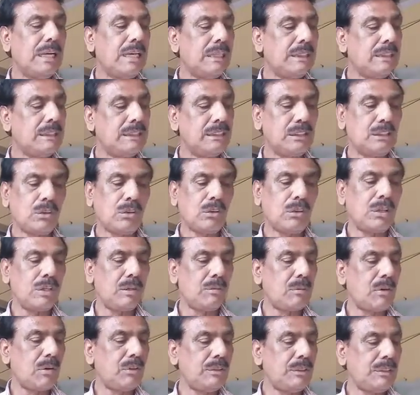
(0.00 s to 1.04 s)
this is all
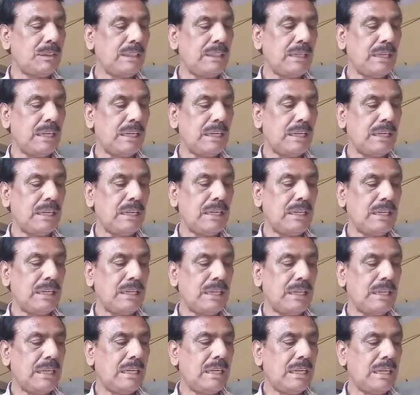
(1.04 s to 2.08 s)
about.
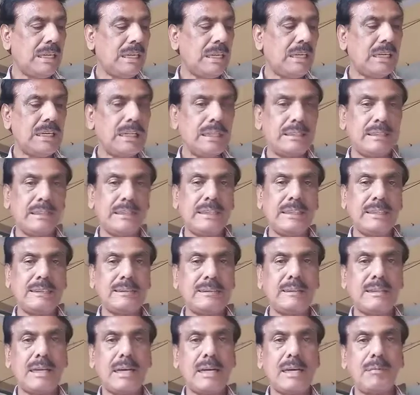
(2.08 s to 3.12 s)

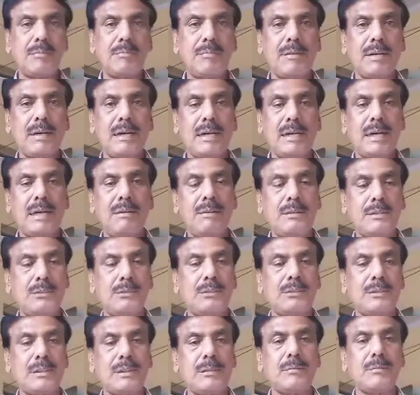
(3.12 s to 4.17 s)
Next time I will
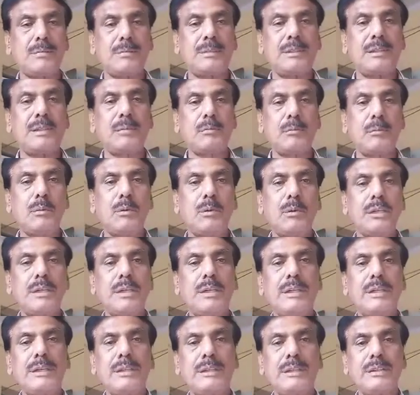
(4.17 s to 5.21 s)
do something more.
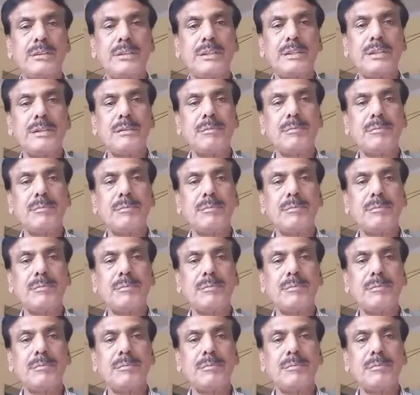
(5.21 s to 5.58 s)
It's okay.